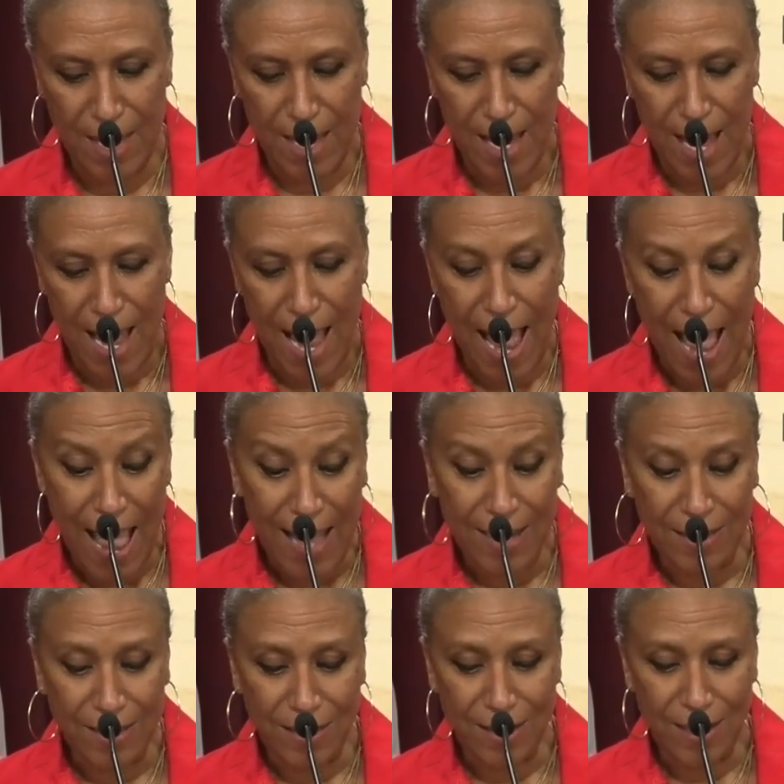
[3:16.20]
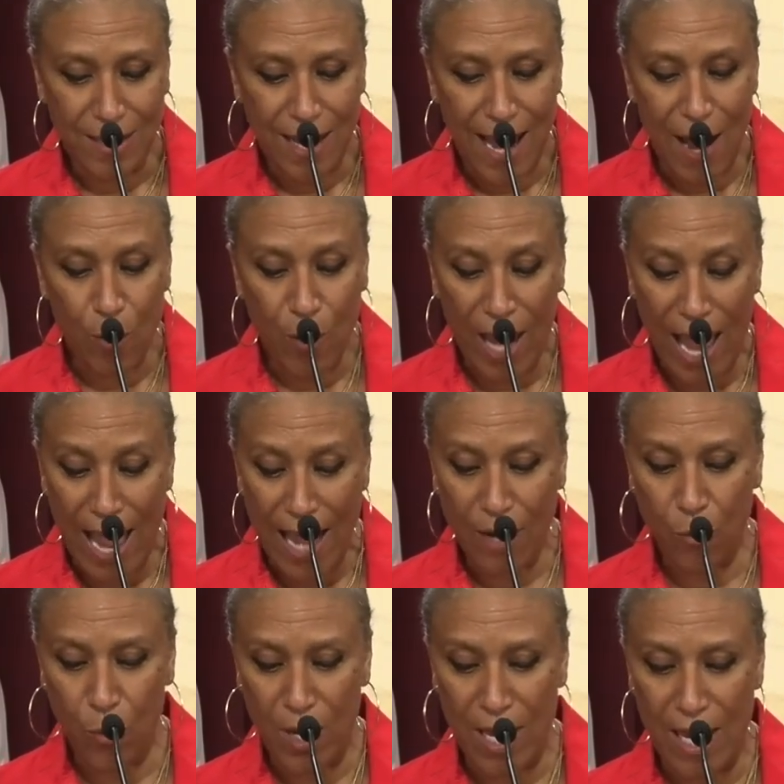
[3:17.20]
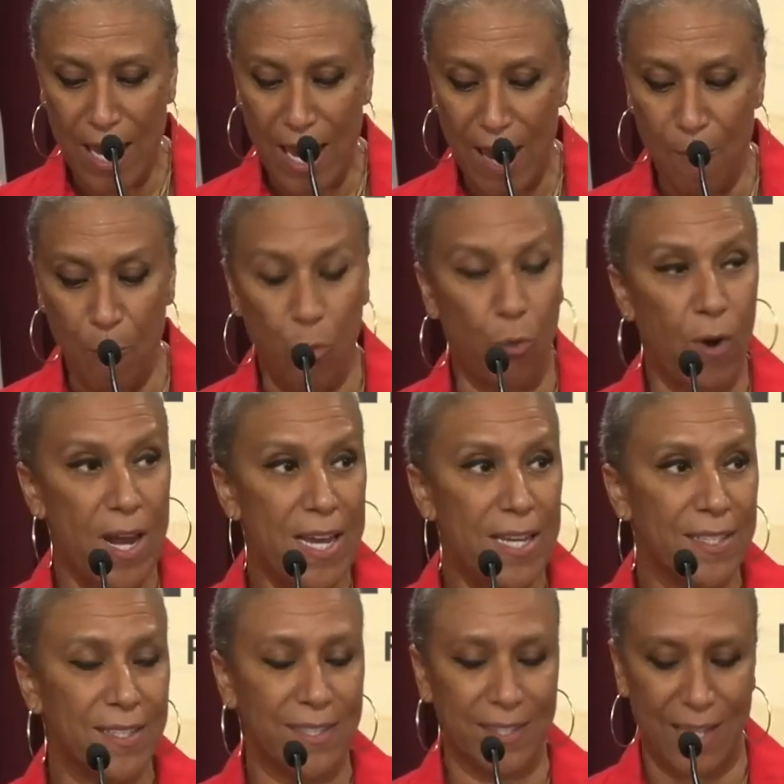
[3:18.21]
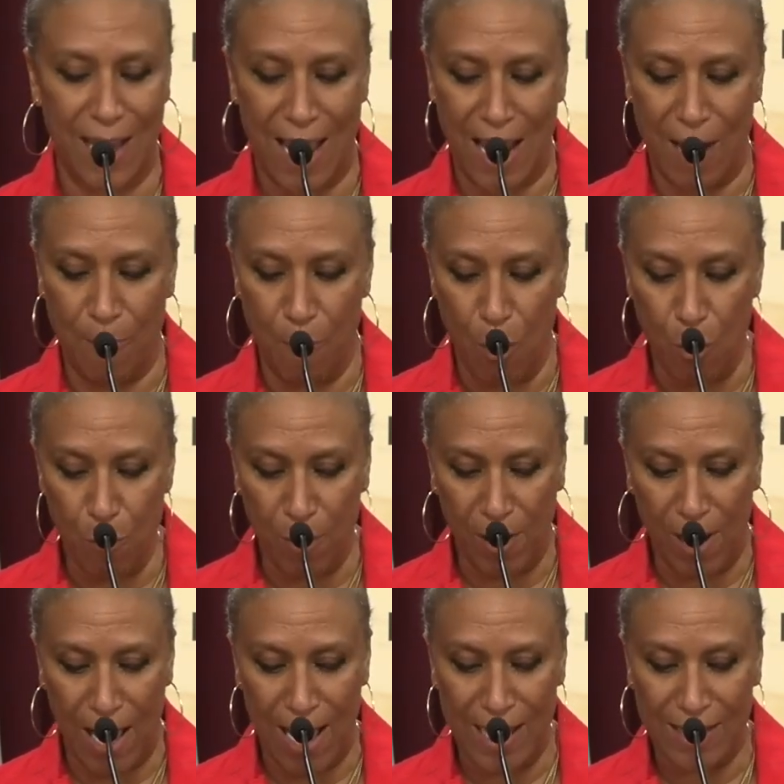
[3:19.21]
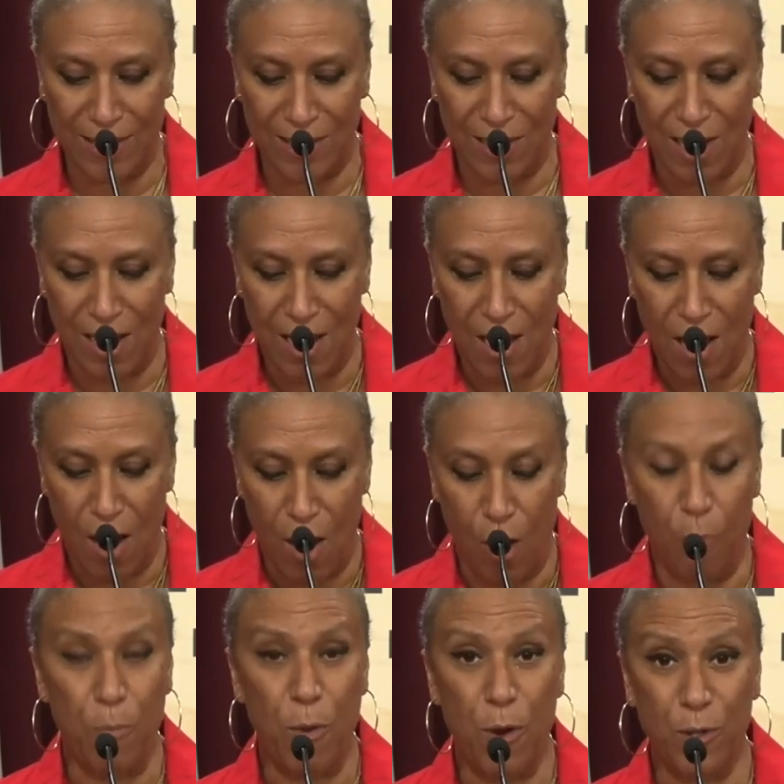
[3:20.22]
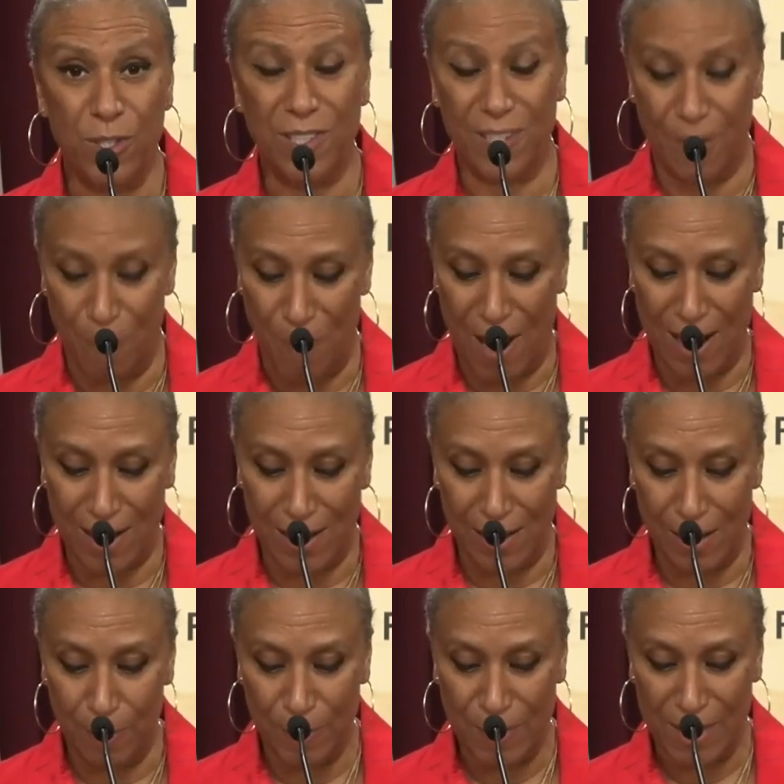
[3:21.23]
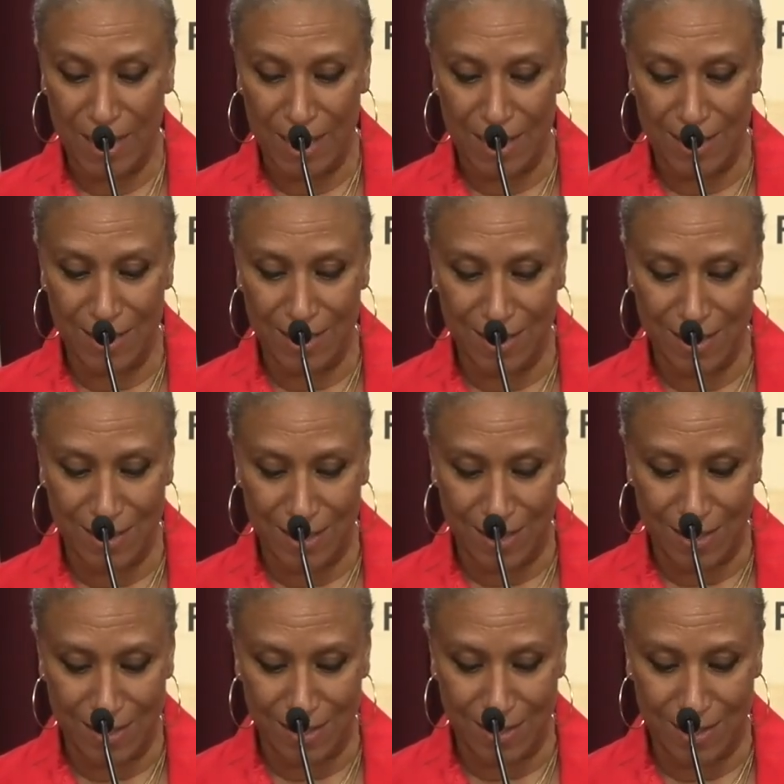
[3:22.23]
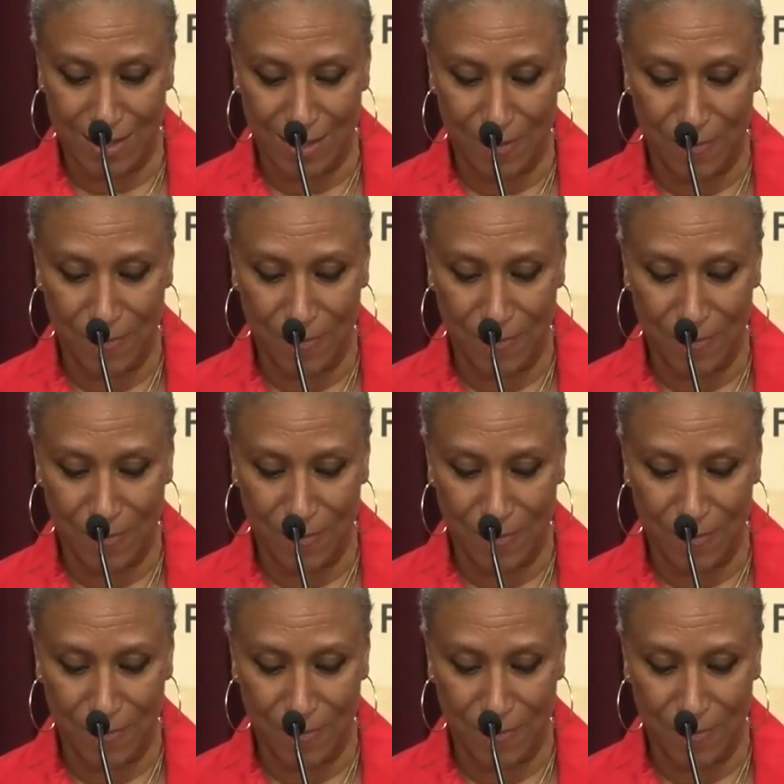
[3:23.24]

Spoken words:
And how can we embrace and mobilize our post-apocalyptic existence?